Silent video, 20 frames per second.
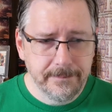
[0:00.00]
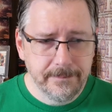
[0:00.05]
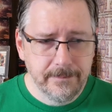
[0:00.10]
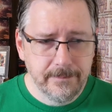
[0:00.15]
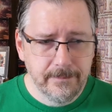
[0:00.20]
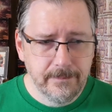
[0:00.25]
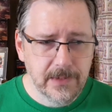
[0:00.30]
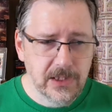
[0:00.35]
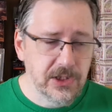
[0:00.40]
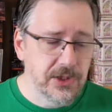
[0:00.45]

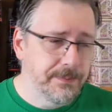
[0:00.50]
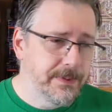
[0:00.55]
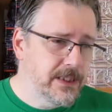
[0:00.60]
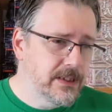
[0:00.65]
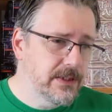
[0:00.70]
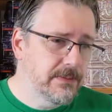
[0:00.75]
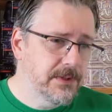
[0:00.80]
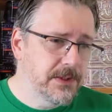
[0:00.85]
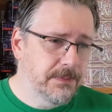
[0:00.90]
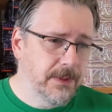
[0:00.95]
There's been
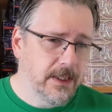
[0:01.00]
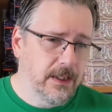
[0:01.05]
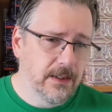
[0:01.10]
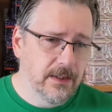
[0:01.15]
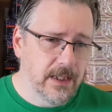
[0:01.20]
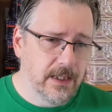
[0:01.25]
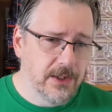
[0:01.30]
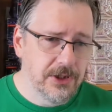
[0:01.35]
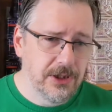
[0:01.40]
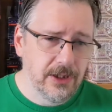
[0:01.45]
some
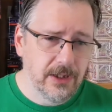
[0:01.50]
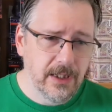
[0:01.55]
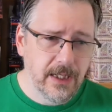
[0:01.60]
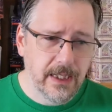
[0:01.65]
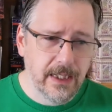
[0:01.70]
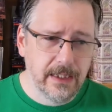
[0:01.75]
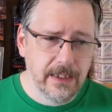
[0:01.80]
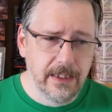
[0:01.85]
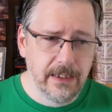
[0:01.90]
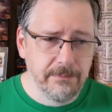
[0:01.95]
speculation
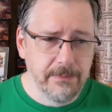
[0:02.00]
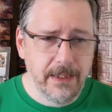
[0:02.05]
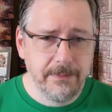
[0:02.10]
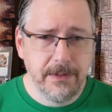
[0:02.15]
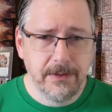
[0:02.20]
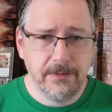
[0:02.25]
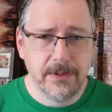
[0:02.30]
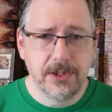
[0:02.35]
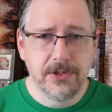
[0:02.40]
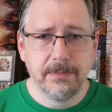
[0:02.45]
on maybe
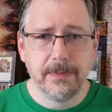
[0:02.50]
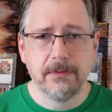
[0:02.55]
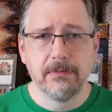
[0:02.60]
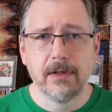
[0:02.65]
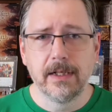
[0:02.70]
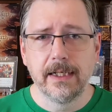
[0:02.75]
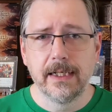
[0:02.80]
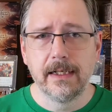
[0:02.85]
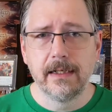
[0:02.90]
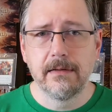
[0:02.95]
we should be
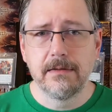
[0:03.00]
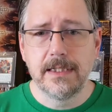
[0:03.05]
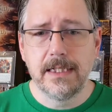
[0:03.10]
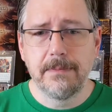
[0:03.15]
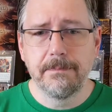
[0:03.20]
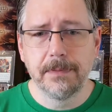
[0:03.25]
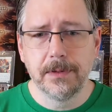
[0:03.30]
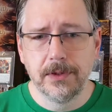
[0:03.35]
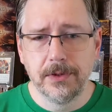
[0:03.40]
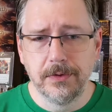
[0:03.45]
running deep
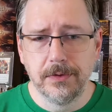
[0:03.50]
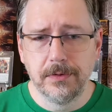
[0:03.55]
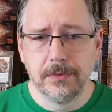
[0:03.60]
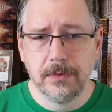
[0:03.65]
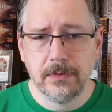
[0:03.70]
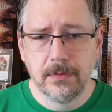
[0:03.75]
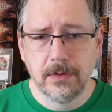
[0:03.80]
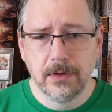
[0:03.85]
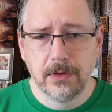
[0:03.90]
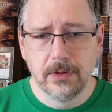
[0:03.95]
blue
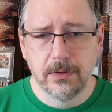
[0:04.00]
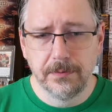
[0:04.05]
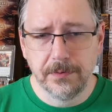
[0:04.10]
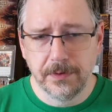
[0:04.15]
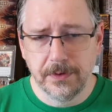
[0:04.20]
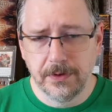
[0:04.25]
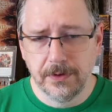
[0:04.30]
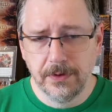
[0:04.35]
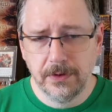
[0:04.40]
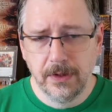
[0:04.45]
over